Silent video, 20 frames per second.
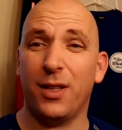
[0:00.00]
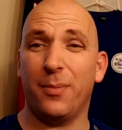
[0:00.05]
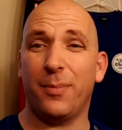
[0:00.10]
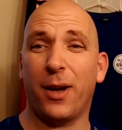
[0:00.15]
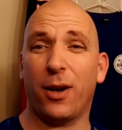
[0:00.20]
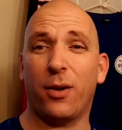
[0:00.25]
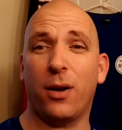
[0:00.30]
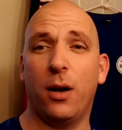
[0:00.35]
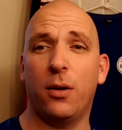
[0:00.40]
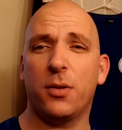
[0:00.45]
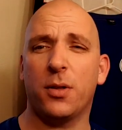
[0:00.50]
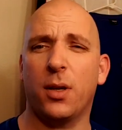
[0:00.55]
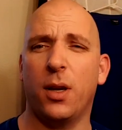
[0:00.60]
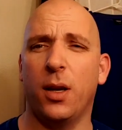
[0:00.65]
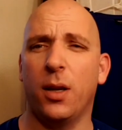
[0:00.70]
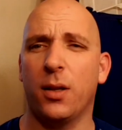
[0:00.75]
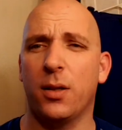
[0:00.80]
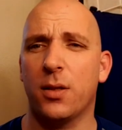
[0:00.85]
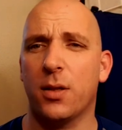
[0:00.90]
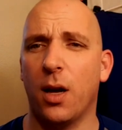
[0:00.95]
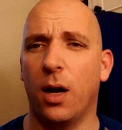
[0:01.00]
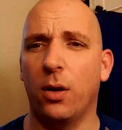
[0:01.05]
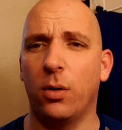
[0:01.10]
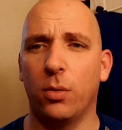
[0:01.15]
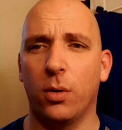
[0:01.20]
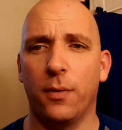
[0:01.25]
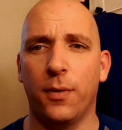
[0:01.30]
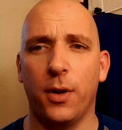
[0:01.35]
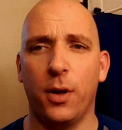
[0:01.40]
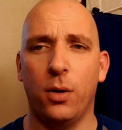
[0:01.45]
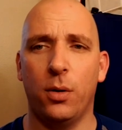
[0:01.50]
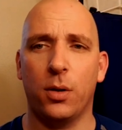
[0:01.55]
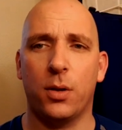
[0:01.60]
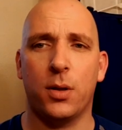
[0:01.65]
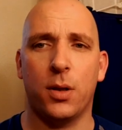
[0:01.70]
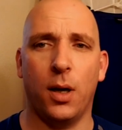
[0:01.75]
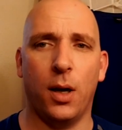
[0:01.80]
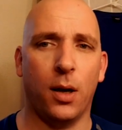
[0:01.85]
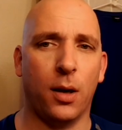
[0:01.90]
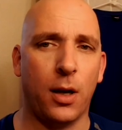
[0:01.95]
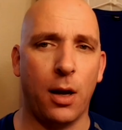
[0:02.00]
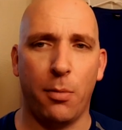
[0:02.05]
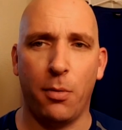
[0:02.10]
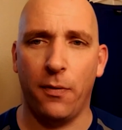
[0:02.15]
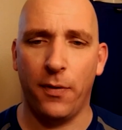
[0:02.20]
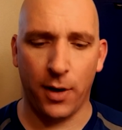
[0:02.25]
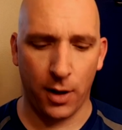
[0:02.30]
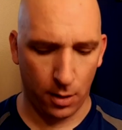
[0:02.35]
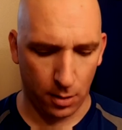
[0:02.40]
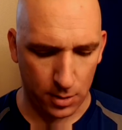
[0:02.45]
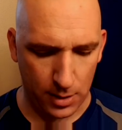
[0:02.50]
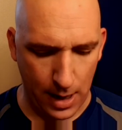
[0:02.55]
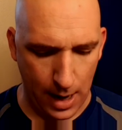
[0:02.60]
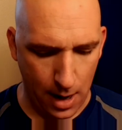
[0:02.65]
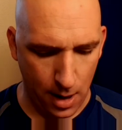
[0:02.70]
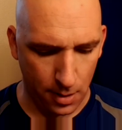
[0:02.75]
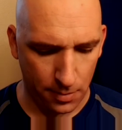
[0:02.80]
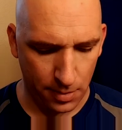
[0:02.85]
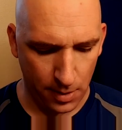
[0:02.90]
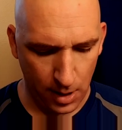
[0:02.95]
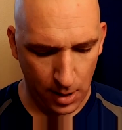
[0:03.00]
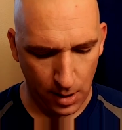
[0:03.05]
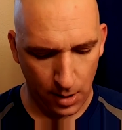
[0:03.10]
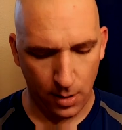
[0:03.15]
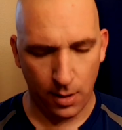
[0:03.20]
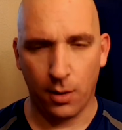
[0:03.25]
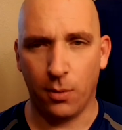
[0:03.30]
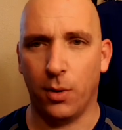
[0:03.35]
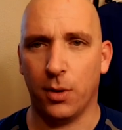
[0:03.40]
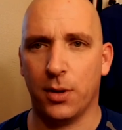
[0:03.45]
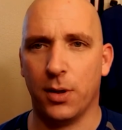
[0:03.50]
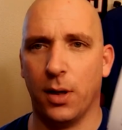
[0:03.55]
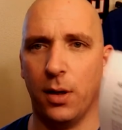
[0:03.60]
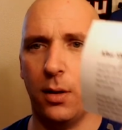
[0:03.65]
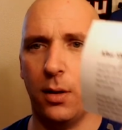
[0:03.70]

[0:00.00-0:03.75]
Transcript: seen my Crown's King scuttle review, it's a couple videos down. Once